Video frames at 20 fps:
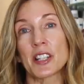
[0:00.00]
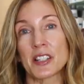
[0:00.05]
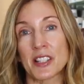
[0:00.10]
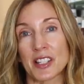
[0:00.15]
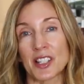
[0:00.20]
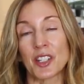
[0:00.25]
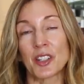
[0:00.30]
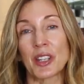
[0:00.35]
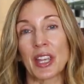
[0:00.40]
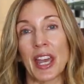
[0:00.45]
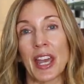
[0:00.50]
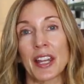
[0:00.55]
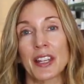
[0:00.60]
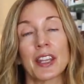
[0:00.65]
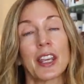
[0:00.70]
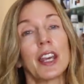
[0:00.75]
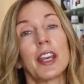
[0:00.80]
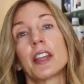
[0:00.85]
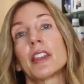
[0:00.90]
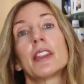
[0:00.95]
to still
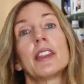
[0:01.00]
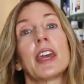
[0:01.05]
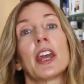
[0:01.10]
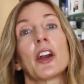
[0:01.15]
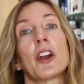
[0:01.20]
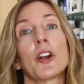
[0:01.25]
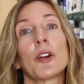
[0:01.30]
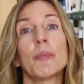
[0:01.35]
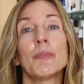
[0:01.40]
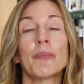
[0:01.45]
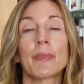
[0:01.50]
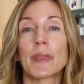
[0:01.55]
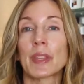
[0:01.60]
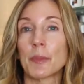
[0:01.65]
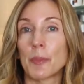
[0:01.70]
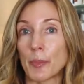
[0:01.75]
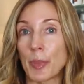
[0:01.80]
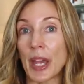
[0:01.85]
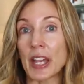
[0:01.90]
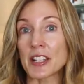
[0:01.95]
get their
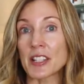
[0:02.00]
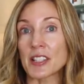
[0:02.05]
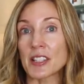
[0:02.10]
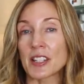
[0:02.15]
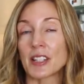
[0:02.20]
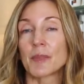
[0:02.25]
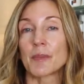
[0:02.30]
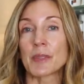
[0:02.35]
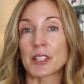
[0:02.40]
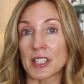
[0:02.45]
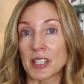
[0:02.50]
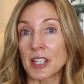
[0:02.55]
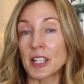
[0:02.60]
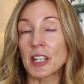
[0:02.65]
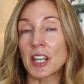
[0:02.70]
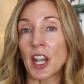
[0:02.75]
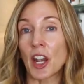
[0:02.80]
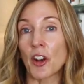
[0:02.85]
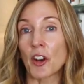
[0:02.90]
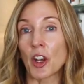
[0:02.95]
best
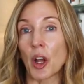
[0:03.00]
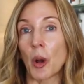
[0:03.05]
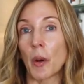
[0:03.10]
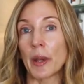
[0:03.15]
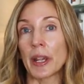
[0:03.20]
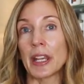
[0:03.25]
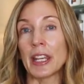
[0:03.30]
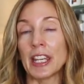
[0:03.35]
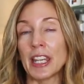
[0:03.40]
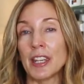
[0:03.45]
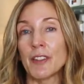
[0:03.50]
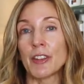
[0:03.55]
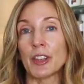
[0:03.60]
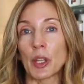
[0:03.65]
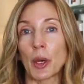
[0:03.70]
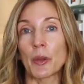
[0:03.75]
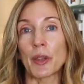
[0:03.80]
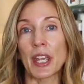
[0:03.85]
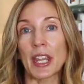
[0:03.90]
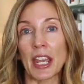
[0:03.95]
skincare going, even
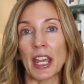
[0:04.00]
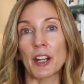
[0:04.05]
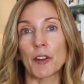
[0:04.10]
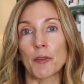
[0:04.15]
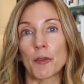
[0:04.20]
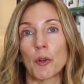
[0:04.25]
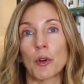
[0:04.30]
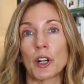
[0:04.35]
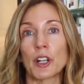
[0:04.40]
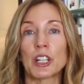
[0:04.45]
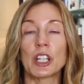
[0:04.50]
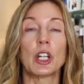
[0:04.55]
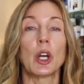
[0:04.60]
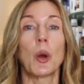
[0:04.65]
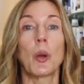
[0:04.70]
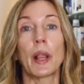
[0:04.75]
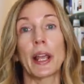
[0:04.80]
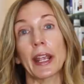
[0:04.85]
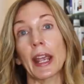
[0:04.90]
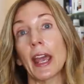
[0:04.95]
though they can't afford, you
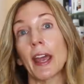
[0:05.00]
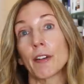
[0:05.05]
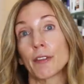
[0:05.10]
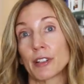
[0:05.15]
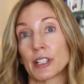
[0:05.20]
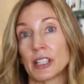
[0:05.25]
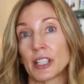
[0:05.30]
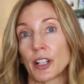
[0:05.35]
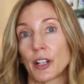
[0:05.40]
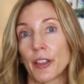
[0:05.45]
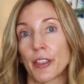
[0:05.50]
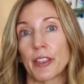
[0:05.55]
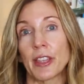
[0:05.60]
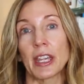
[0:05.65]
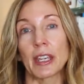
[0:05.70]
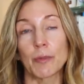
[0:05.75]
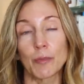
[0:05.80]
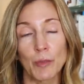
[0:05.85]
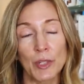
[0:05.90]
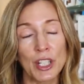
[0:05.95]
know, like every little
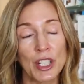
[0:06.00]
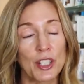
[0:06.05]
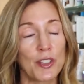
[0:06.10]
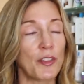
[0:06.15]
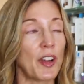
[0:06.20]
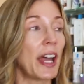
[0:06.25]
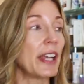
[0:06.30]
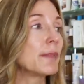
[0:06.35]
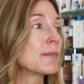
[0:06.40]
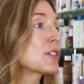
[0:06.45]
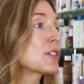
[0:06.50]
thing, which is fine.